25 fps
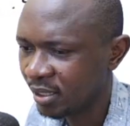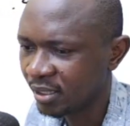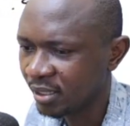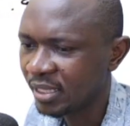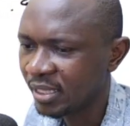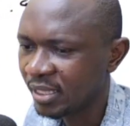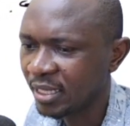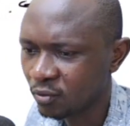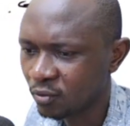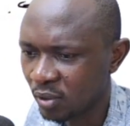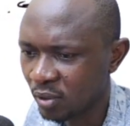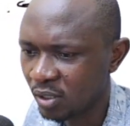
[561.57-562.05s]

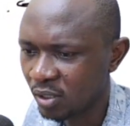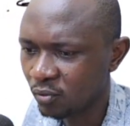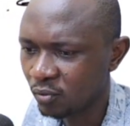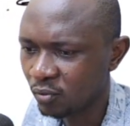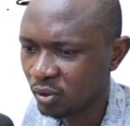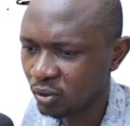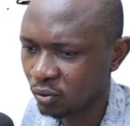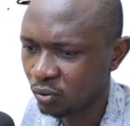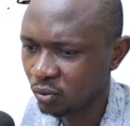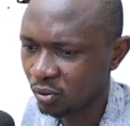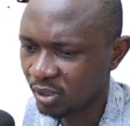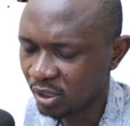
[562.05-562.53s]
That's when we
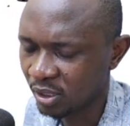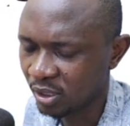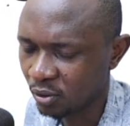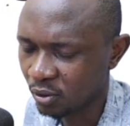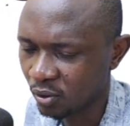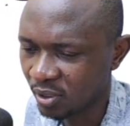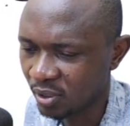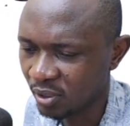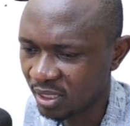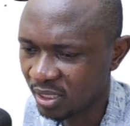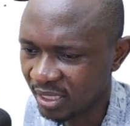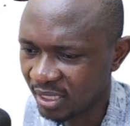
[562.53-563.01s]
should
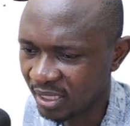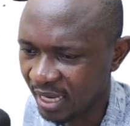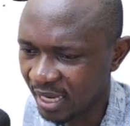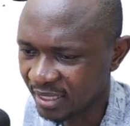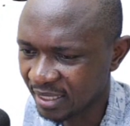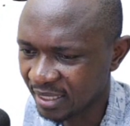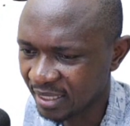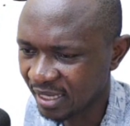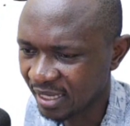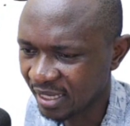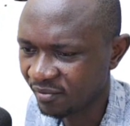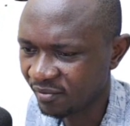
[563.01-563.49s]
record it
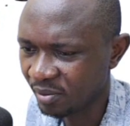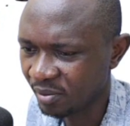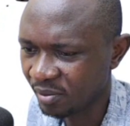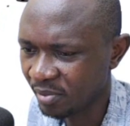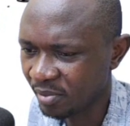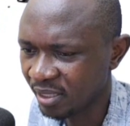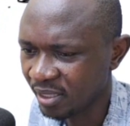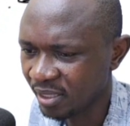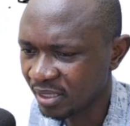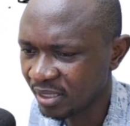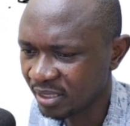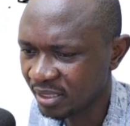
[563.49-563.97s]
as having
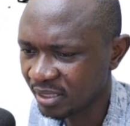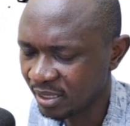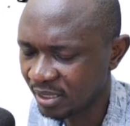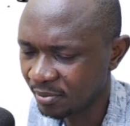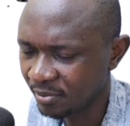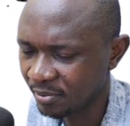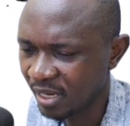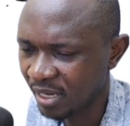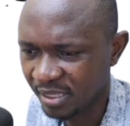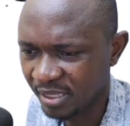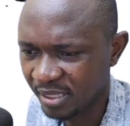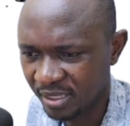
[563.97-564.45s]
been received,
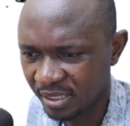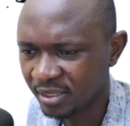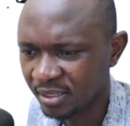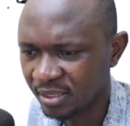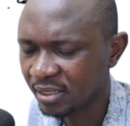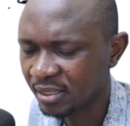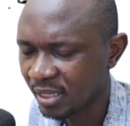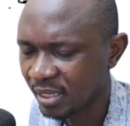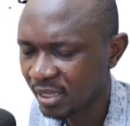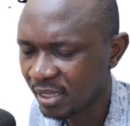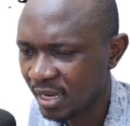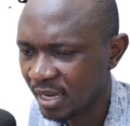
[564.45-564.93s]
and it
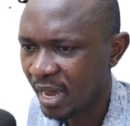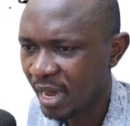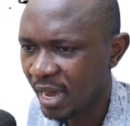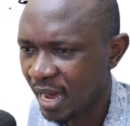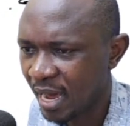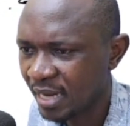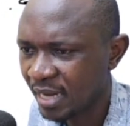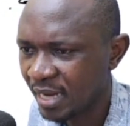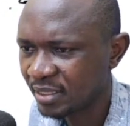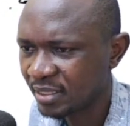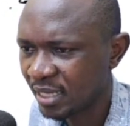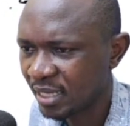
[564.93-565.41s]

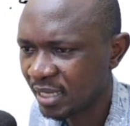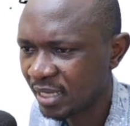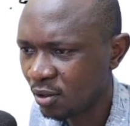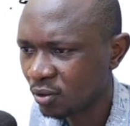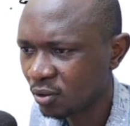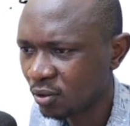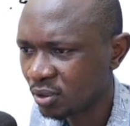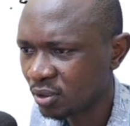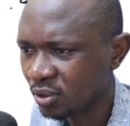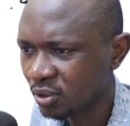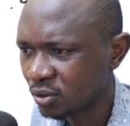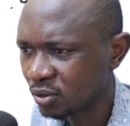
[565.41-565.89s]
adds a
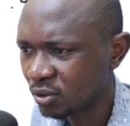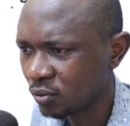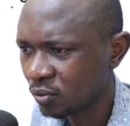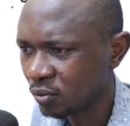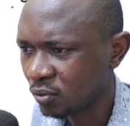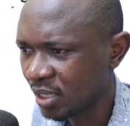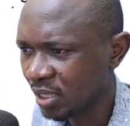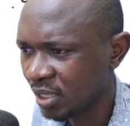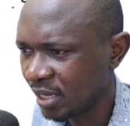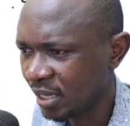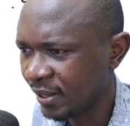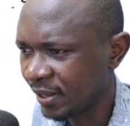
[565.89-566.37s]
lot to
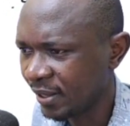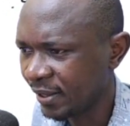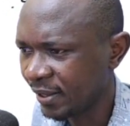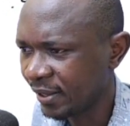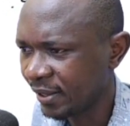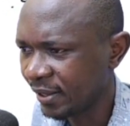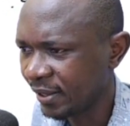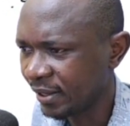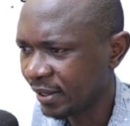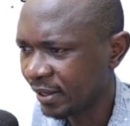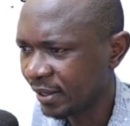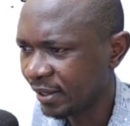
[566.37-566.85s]

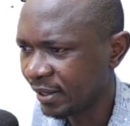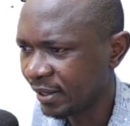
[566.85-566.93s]
the